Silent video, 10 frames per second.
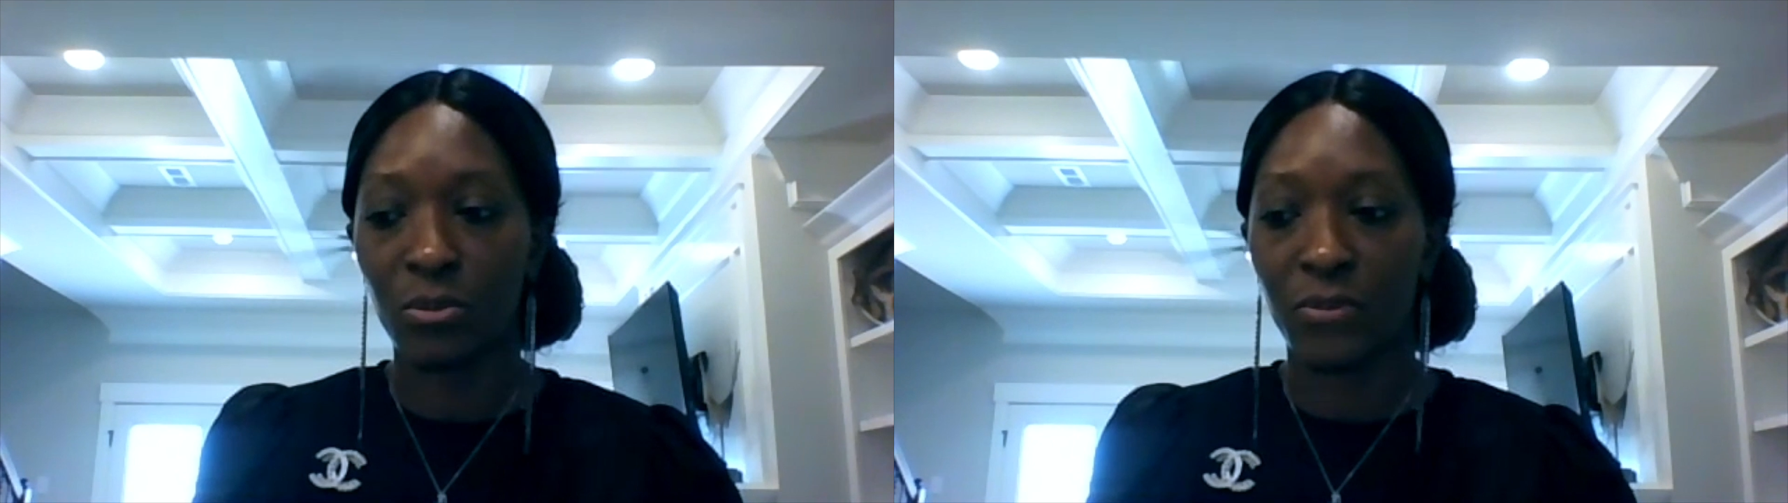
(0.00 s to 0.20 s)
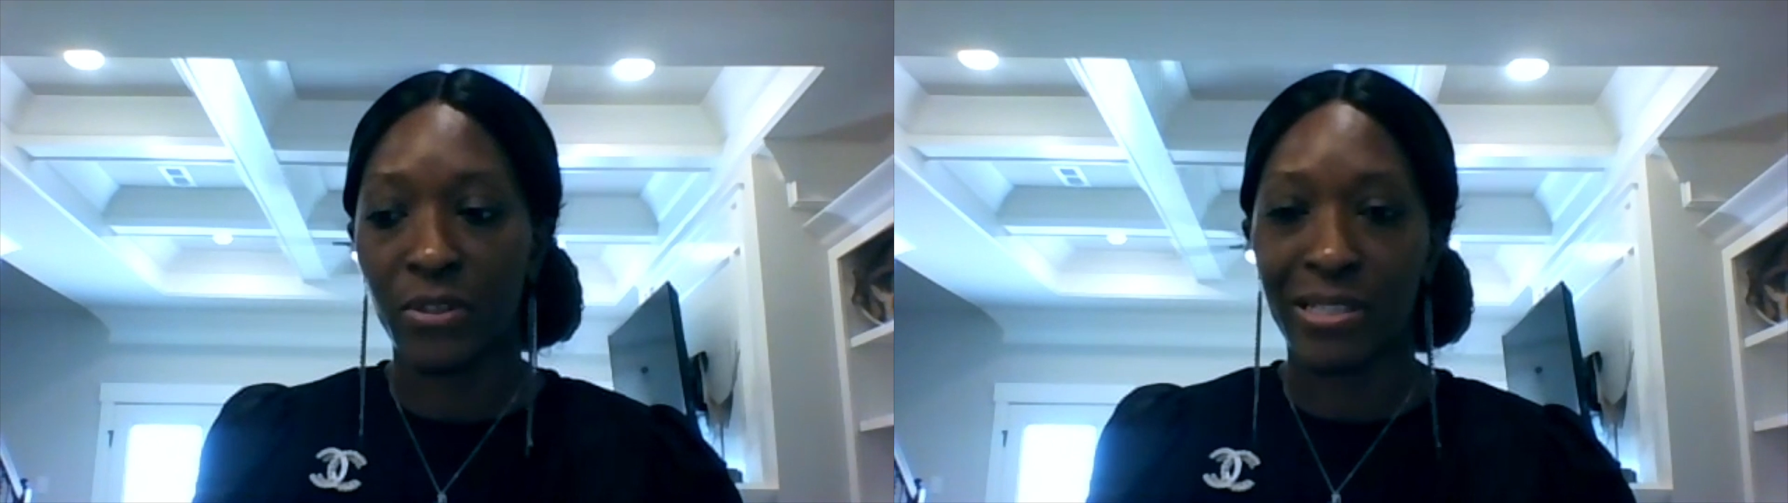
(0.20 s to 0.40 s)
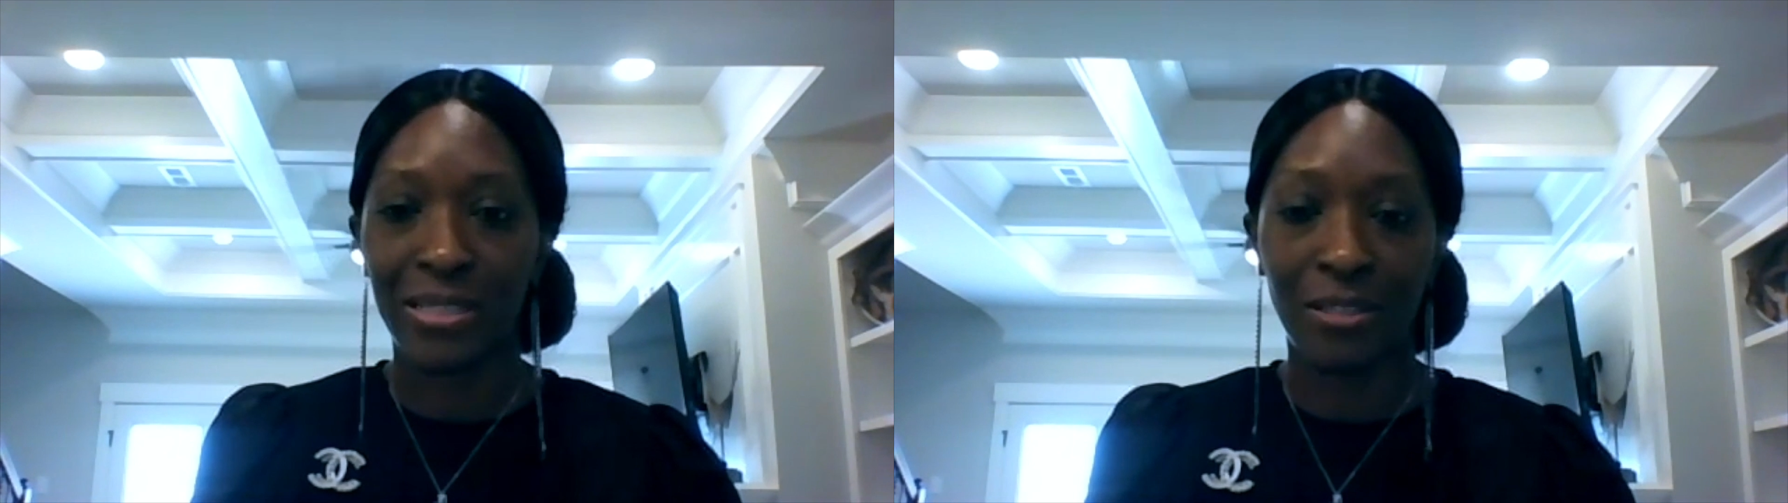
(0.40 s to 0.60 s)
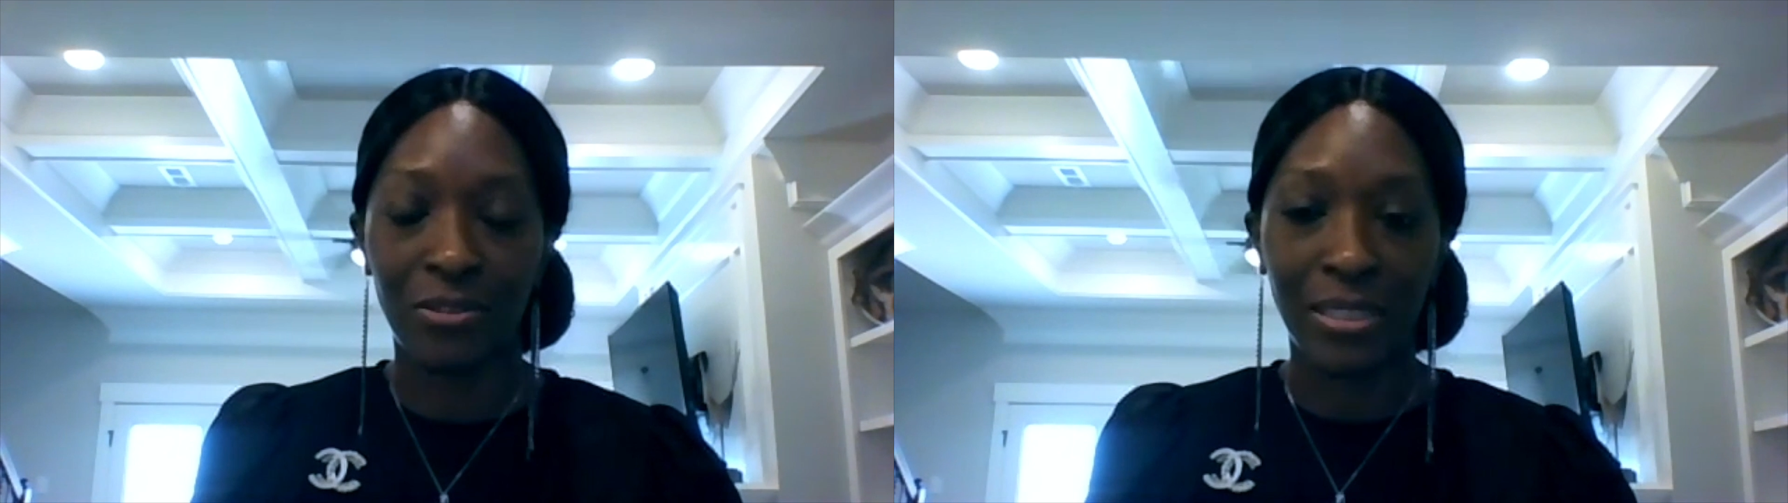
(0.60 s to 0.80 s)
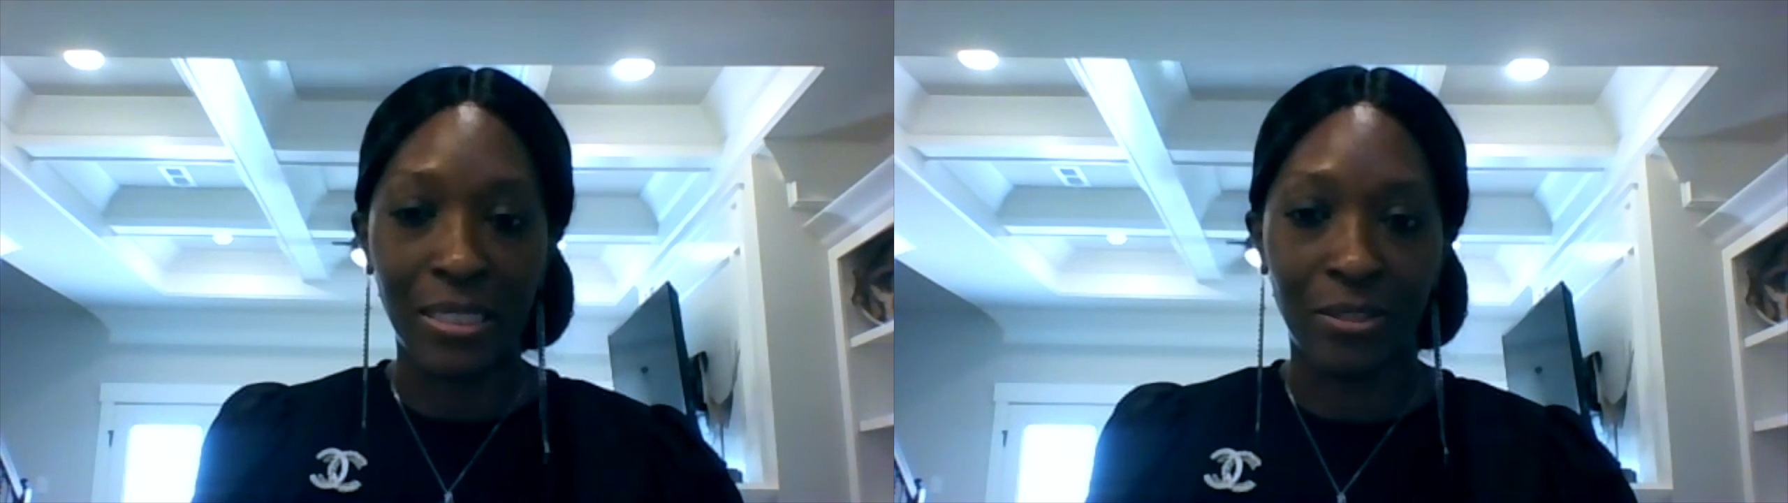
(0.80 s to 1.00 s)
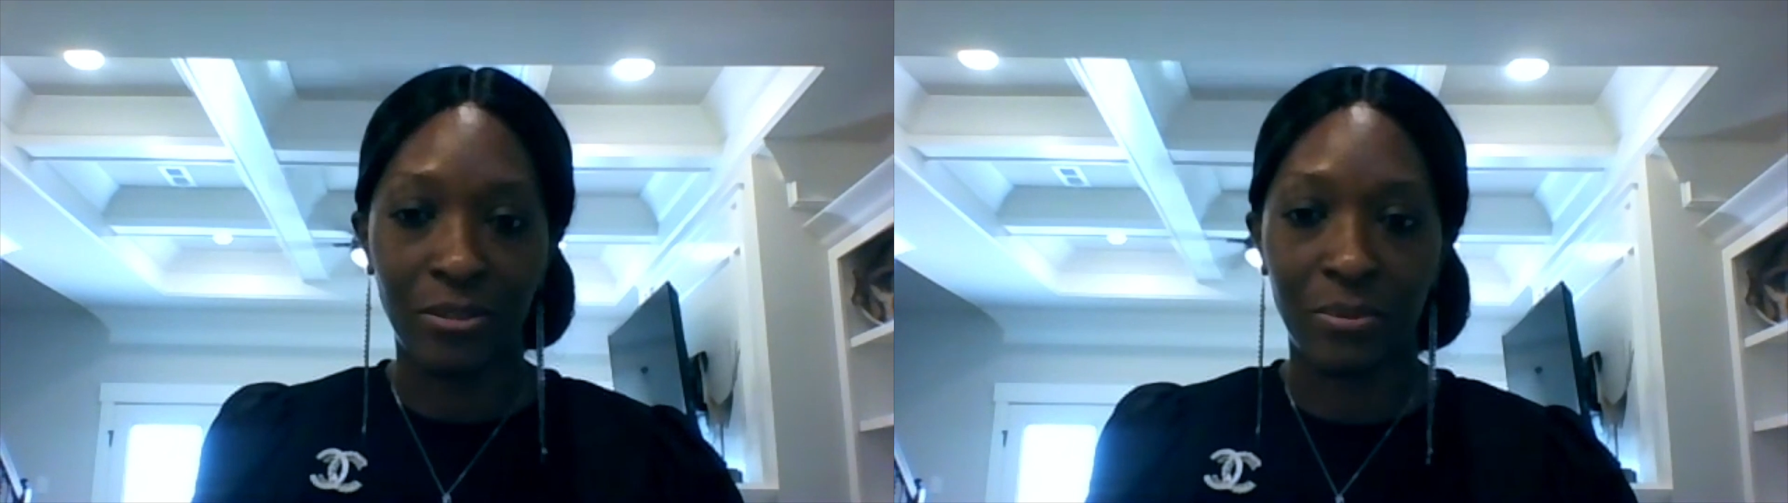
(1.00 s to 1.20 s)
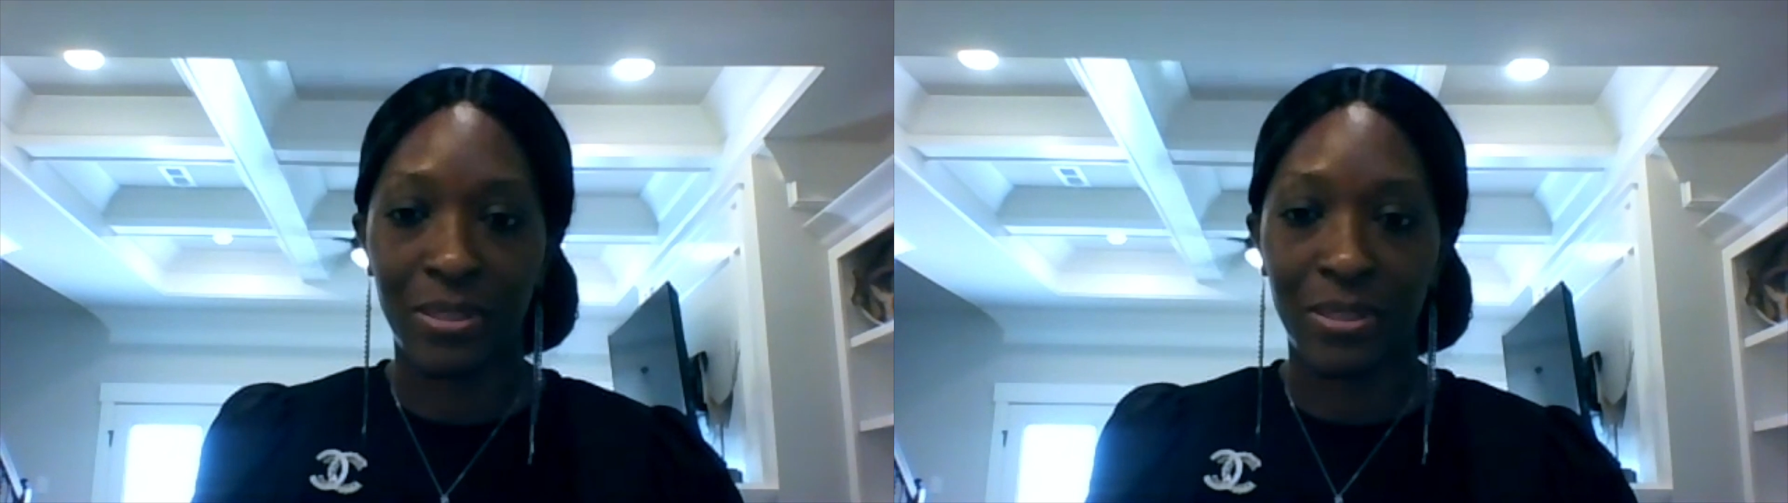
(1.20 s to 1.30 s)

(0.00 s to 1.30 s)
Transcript: to very senior leaders